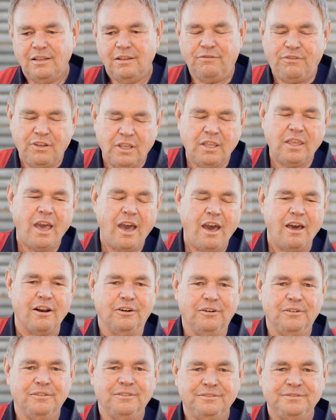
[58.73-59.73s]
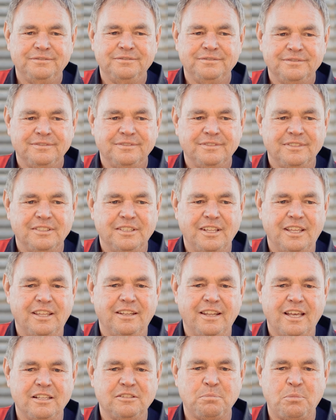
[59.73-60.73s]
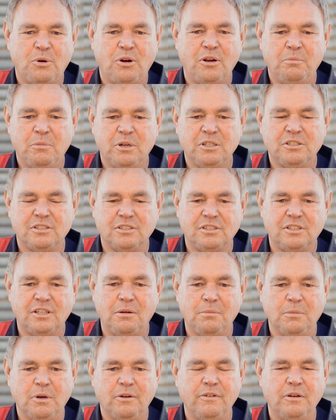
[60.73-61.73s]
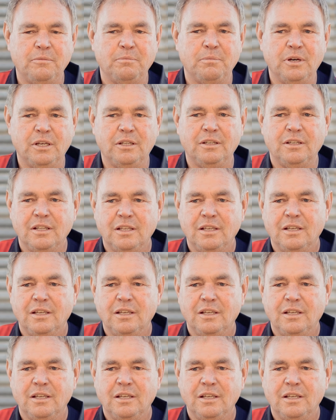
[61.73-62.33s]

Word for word: and feed cattle. And that's pretty much the sum of it. But